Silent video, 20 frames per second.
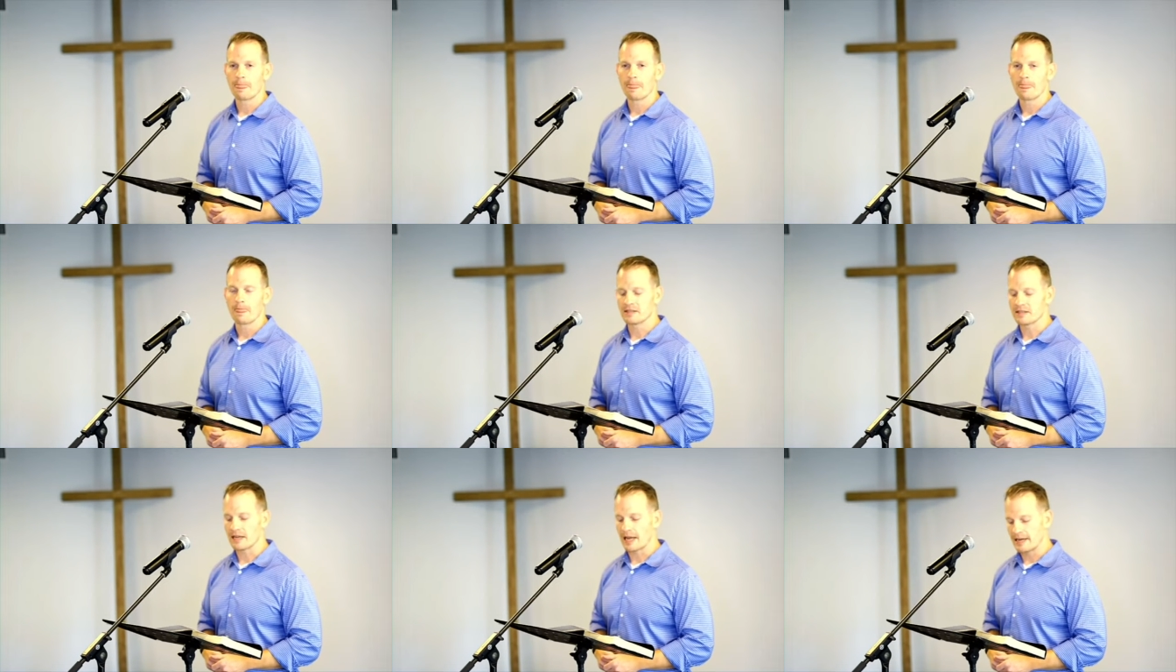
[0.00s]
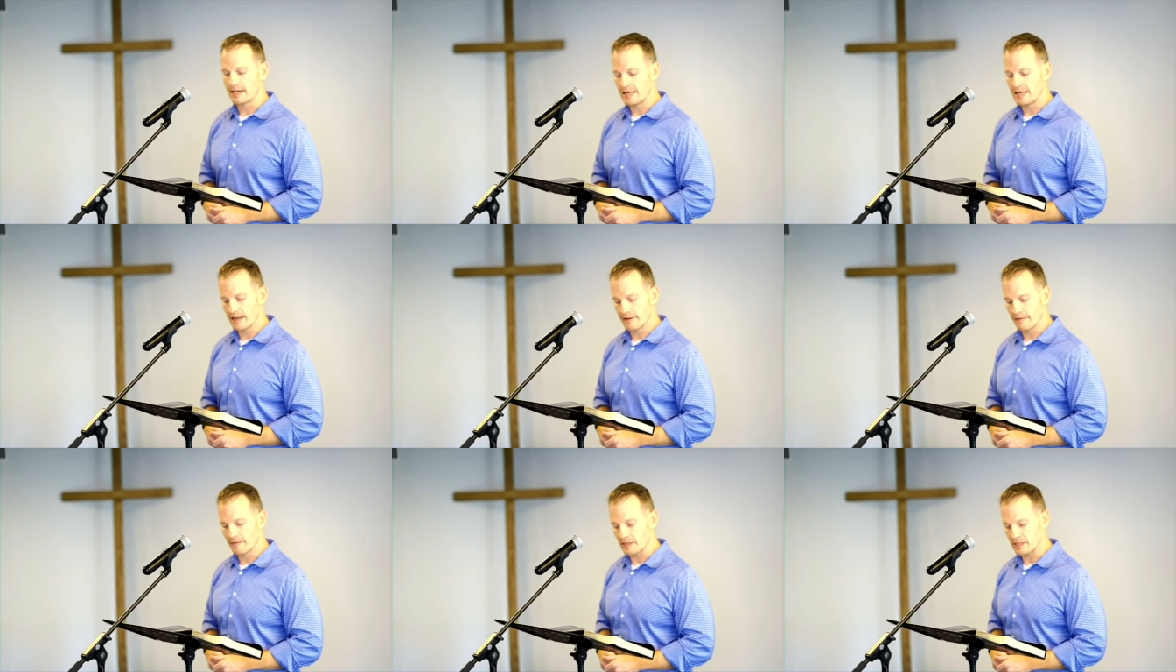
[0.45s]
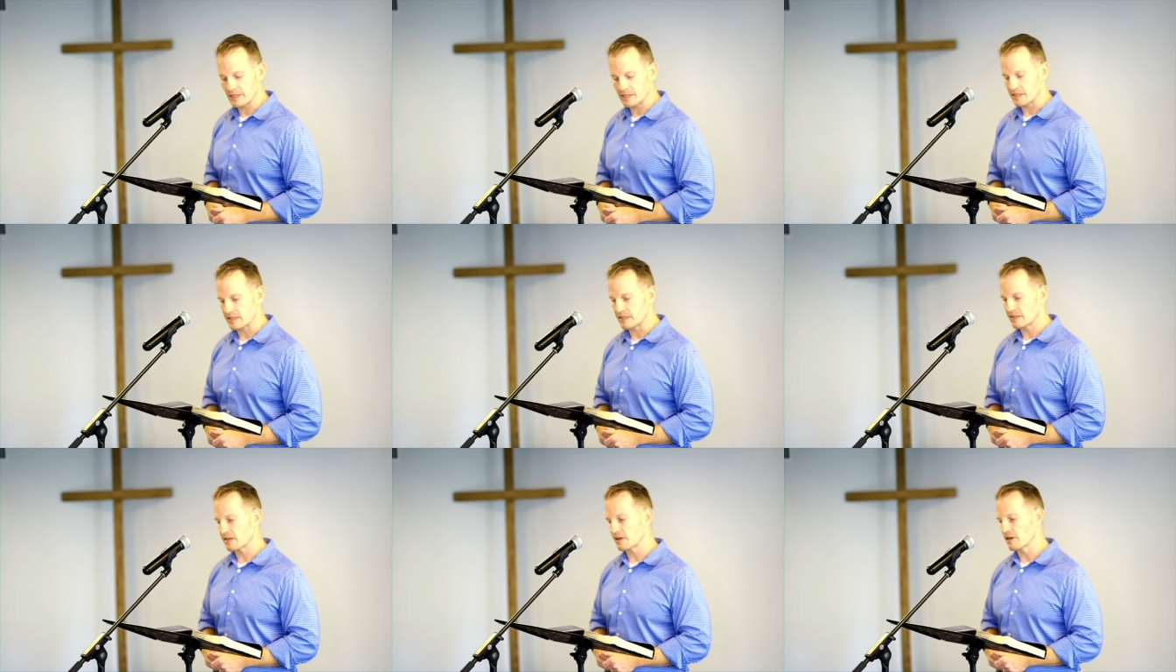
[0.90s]
This idea of the
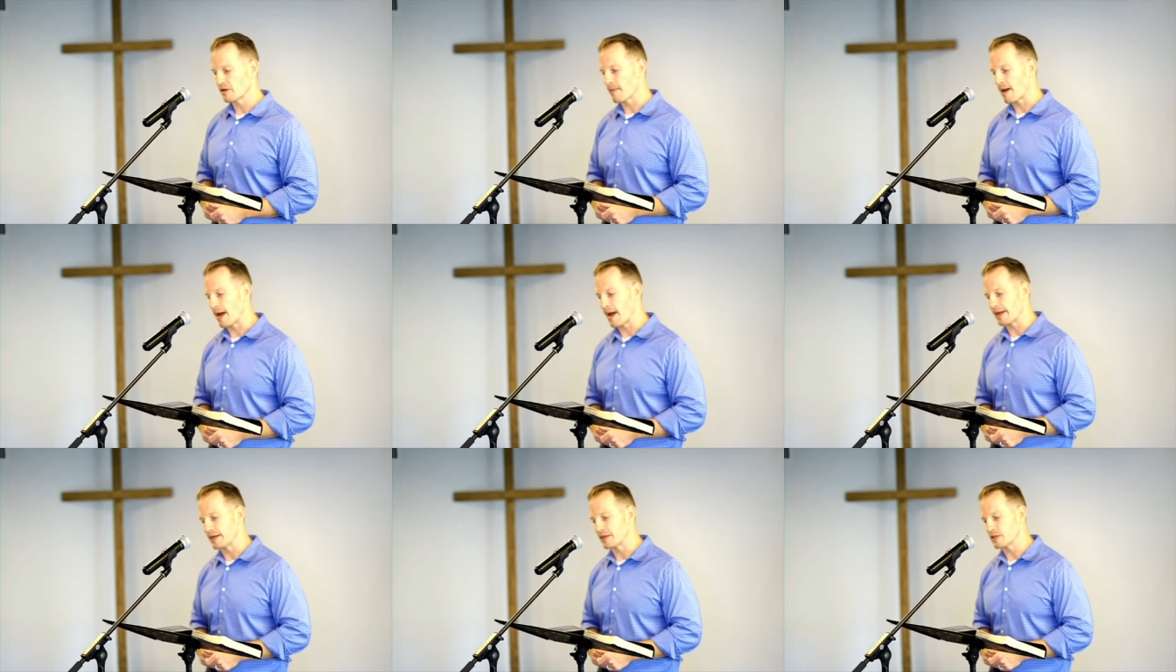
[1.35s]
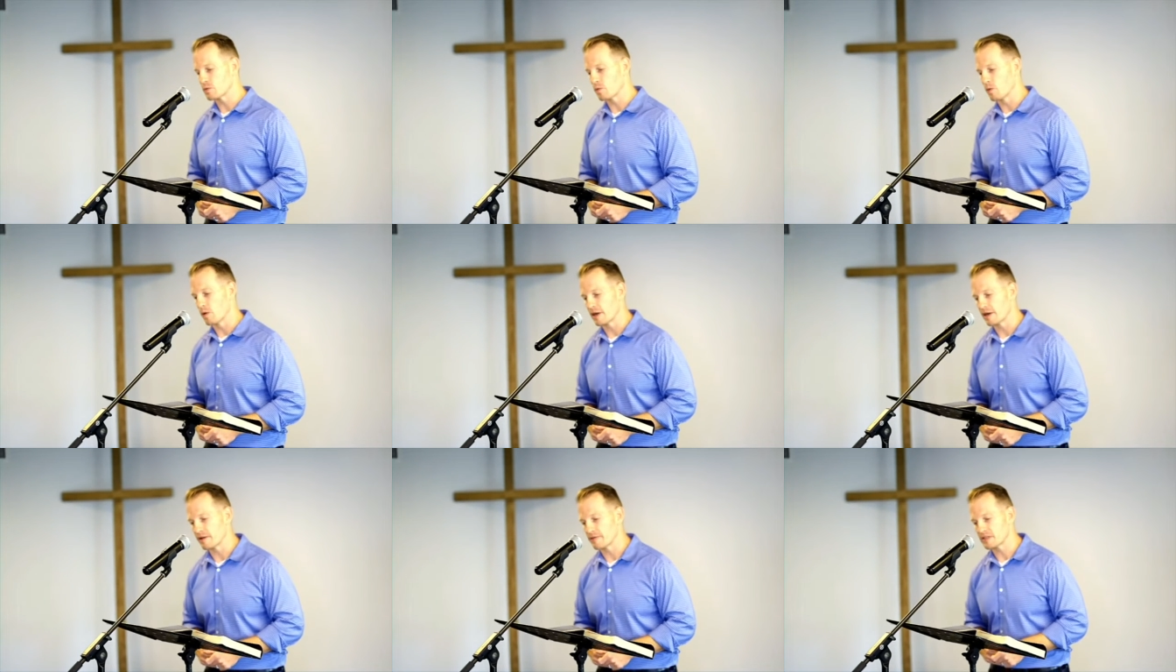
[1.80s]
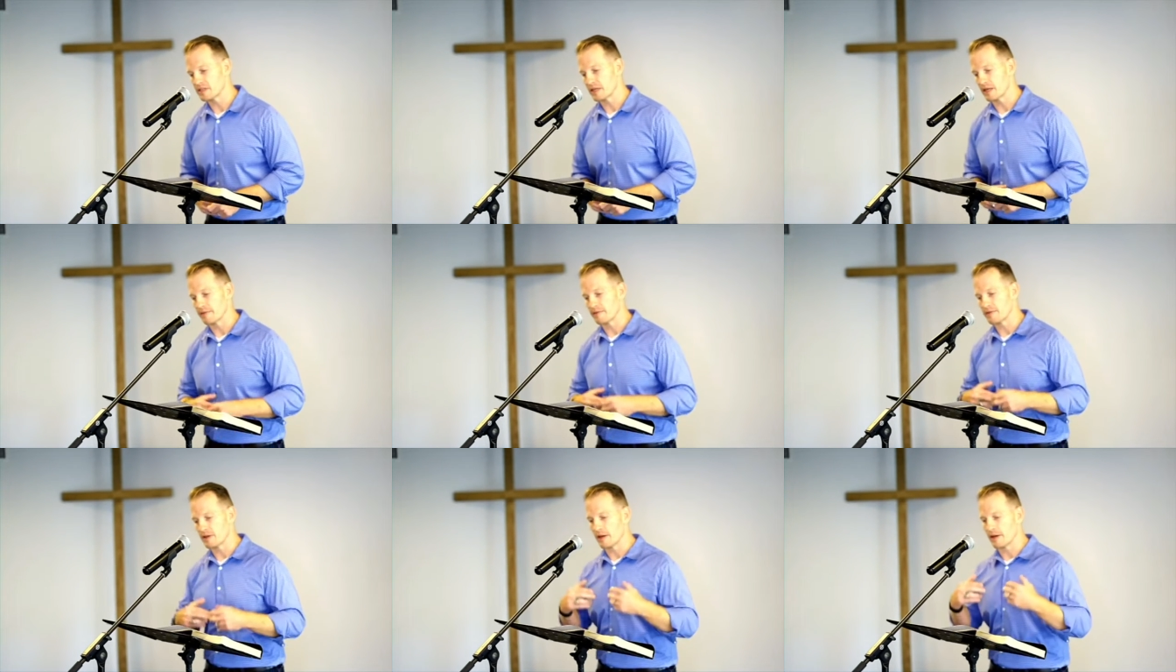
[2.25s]
sincere mind is one of,
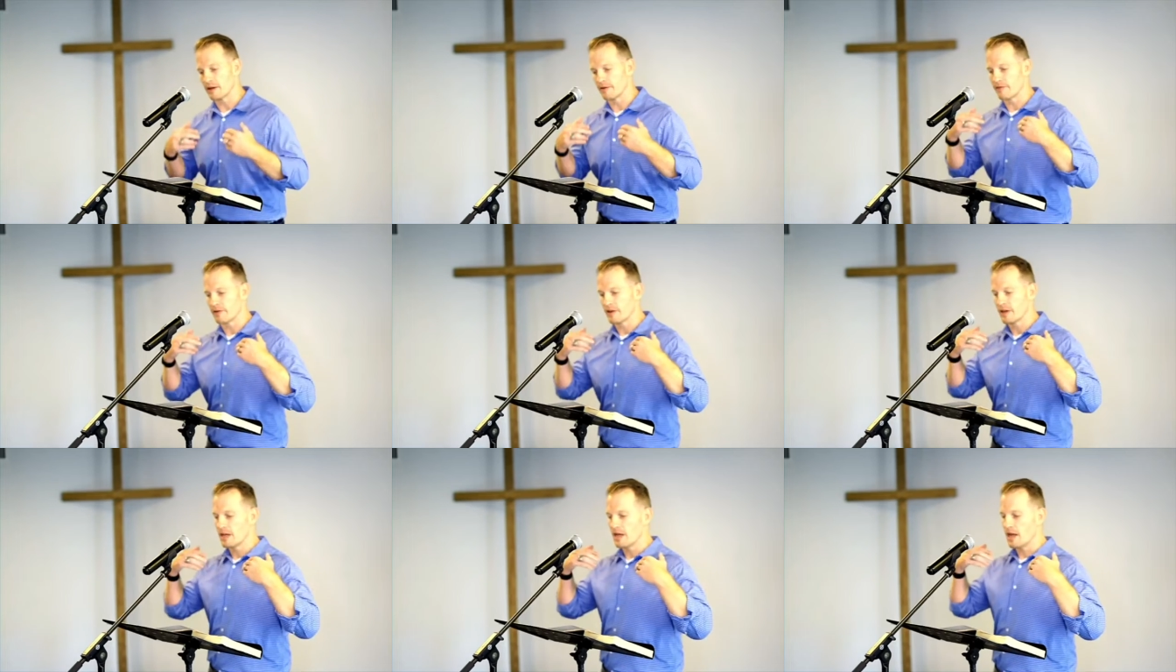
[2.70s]
of, of,